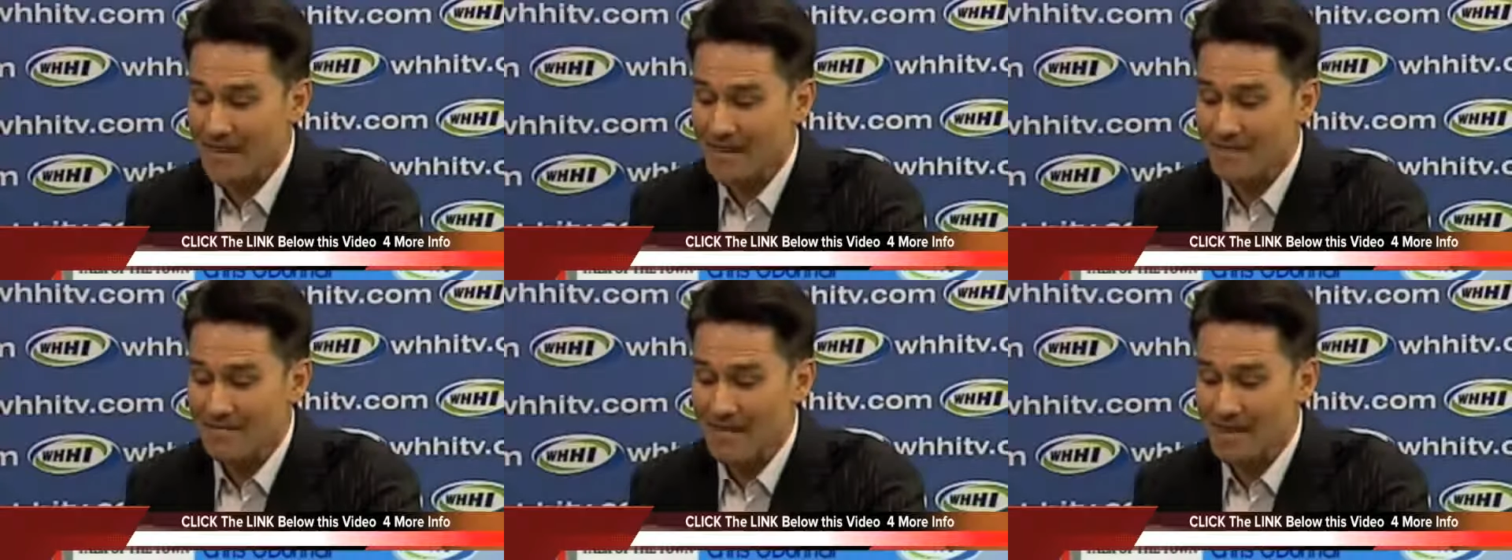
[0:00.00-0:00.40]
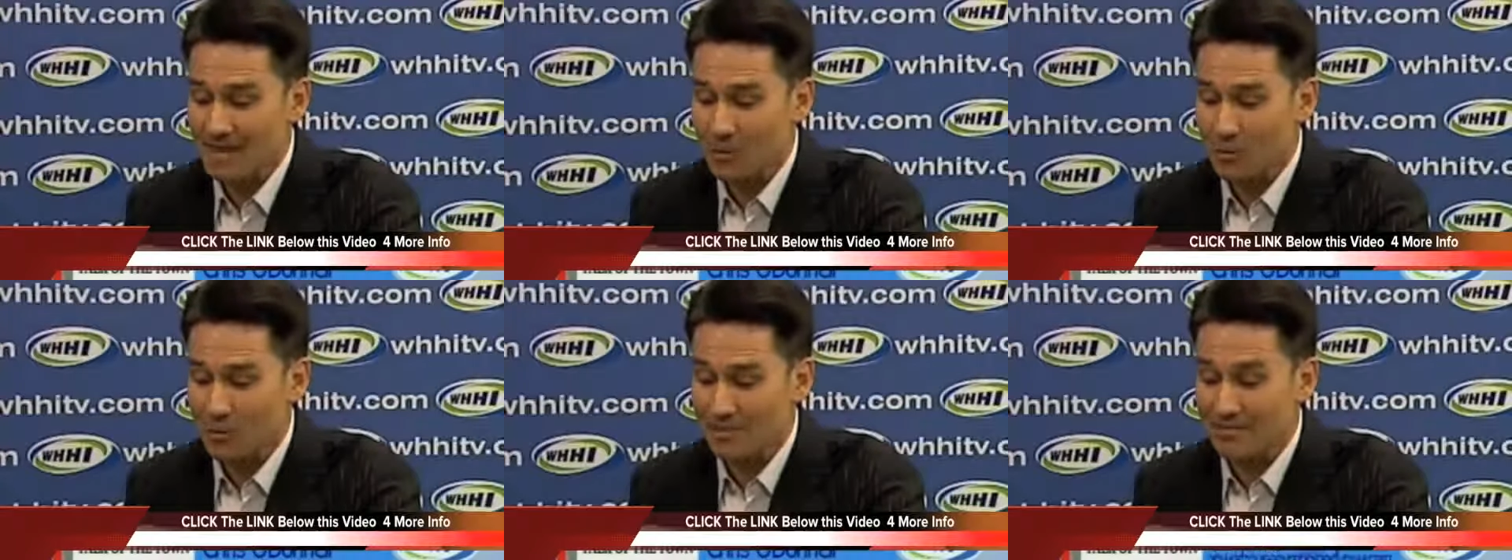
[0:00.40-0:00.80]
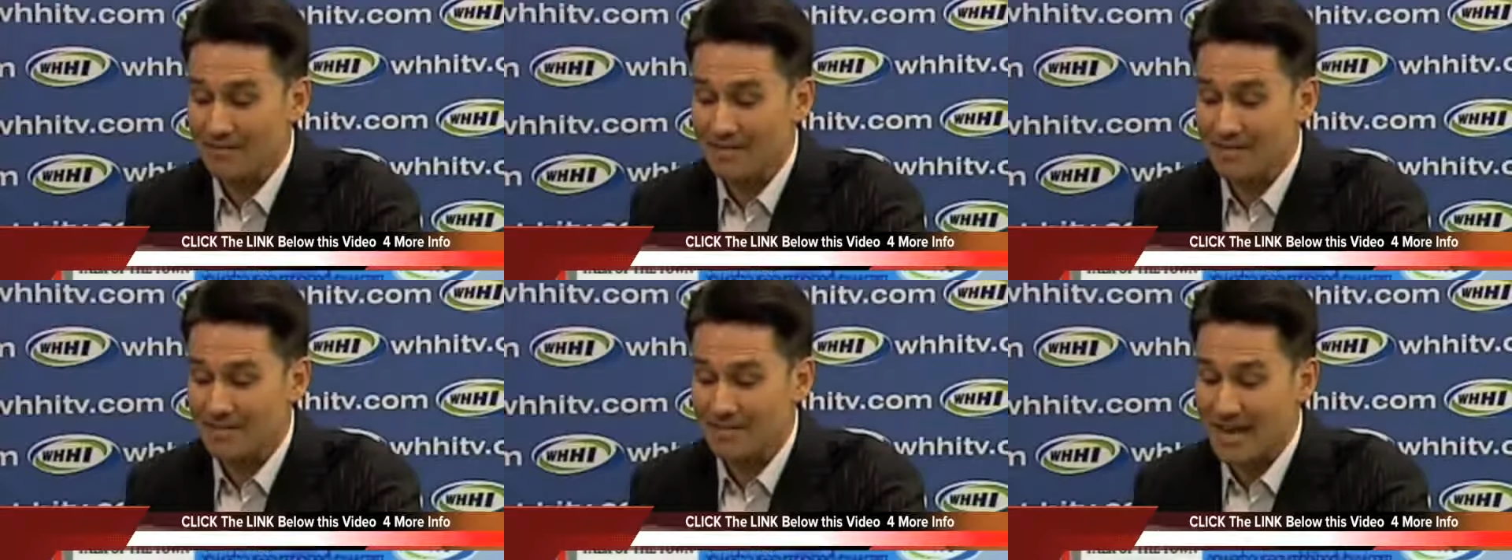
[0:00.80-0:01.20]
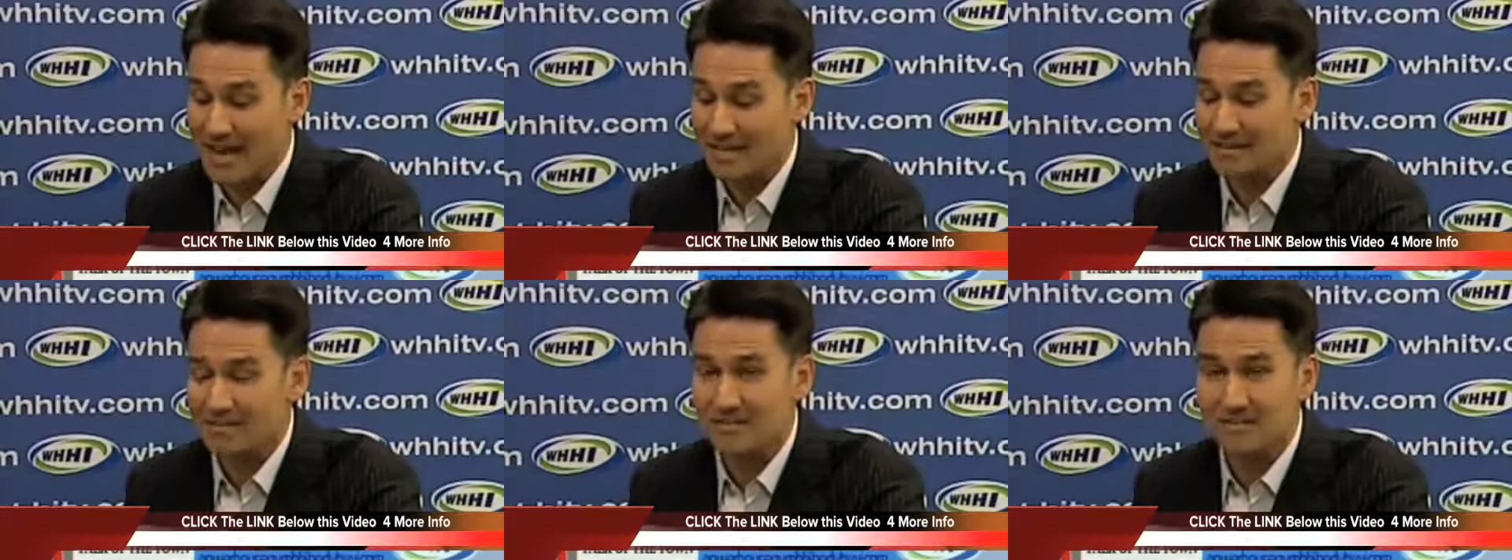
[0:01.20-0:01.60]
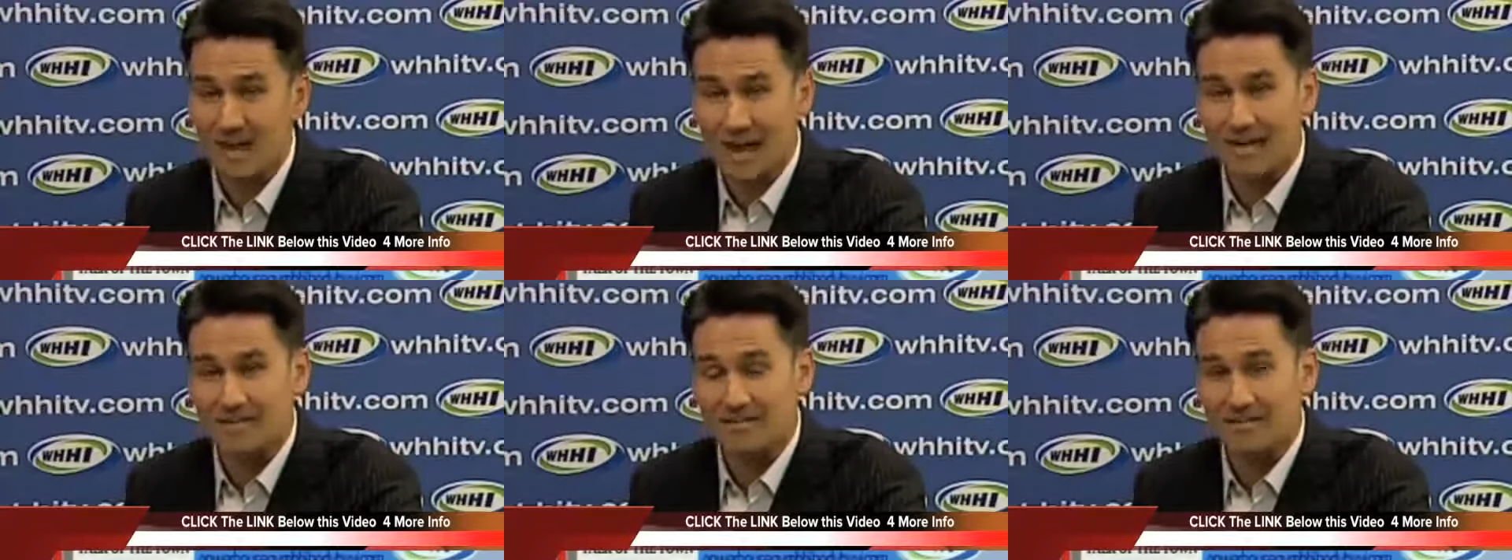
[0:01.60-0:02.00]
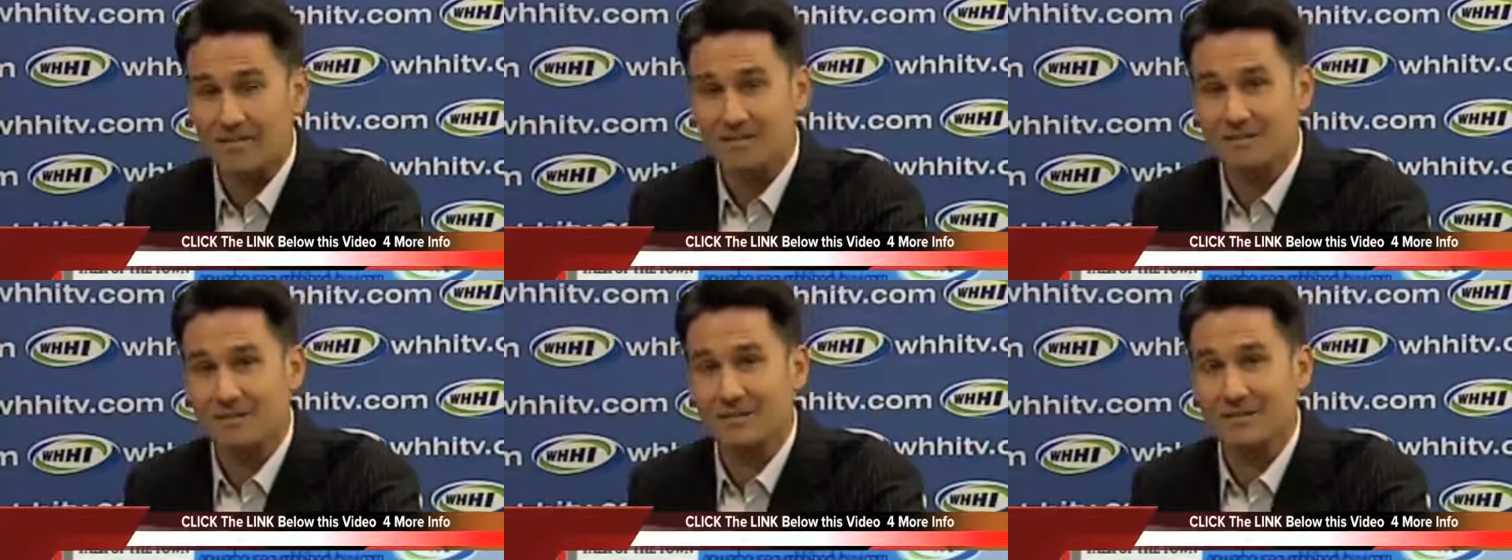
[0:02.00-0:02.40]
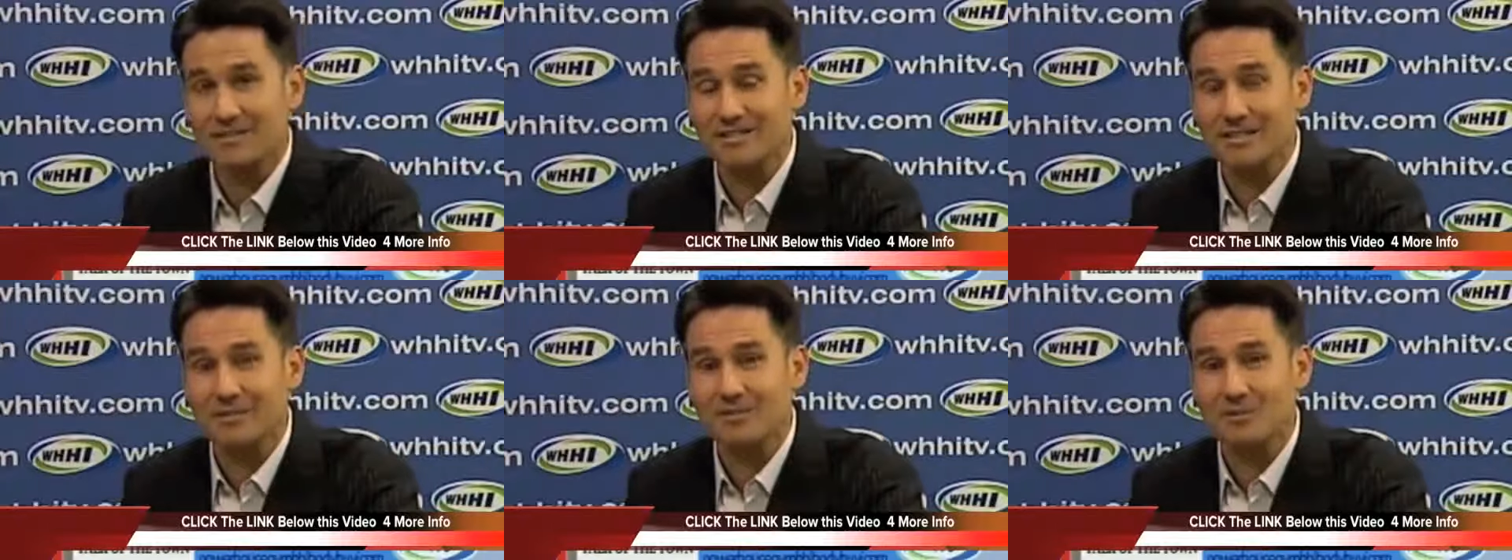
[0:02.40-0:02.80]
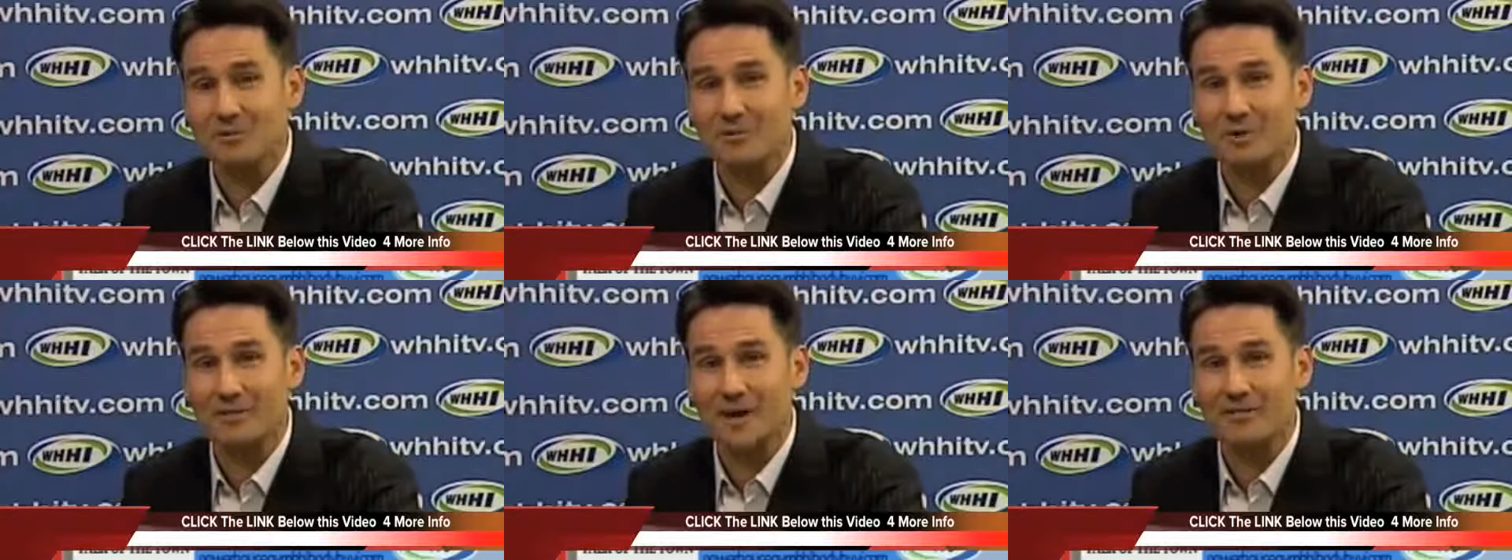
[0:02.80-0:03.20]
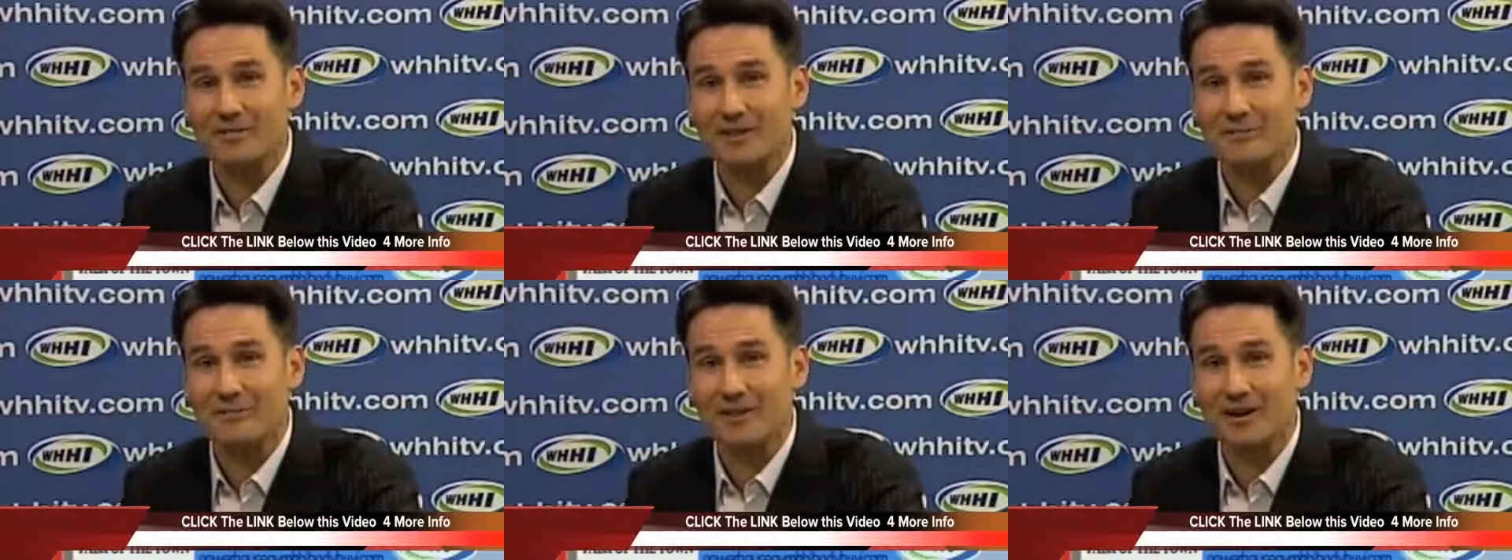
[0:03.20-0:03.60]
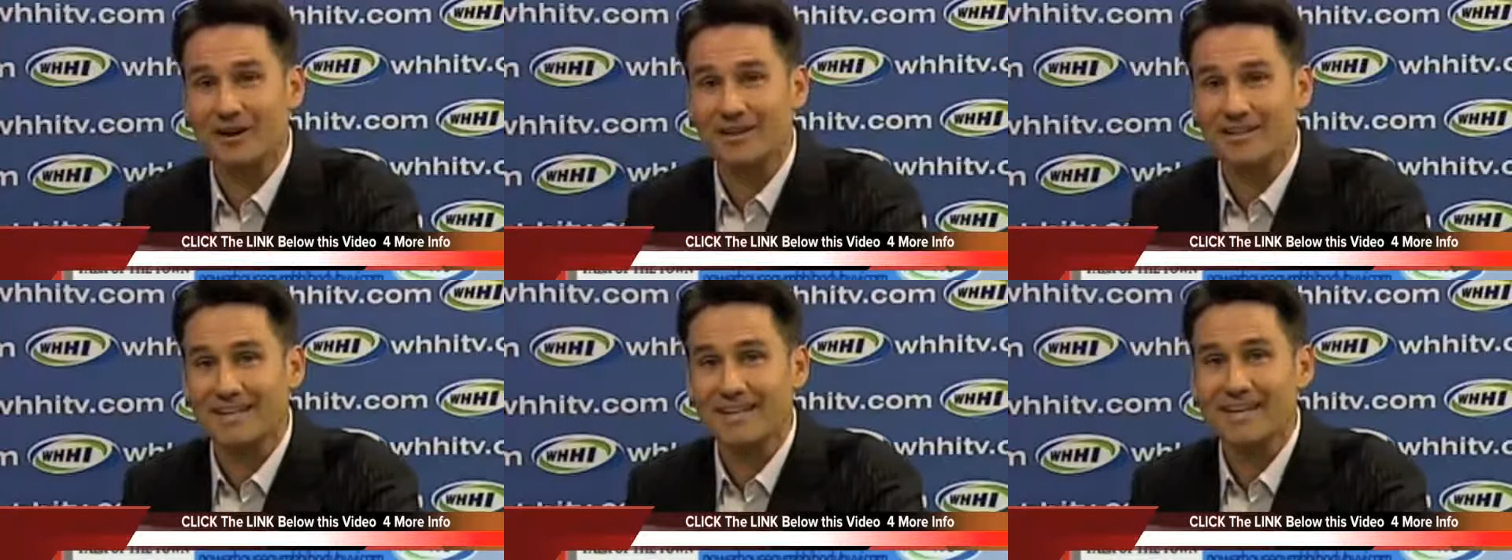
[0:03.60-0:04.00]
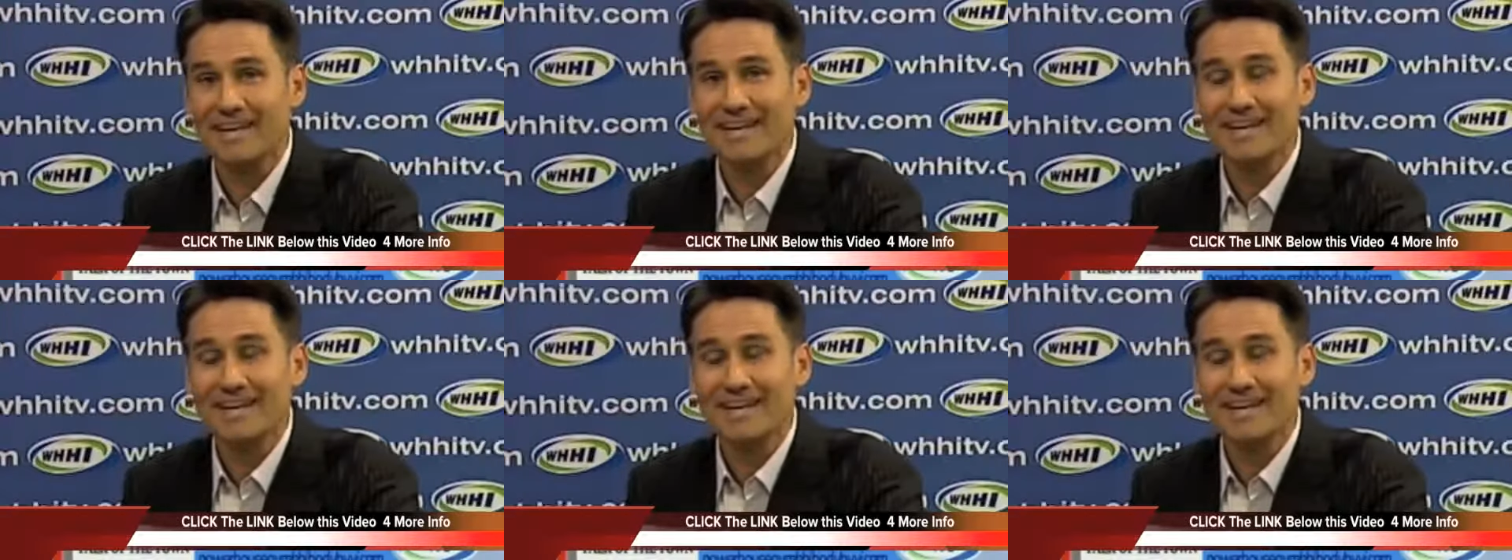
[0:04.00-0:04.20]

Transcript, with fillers: and they are with Visalus Sciences, and they're going to tell us a little bit about their product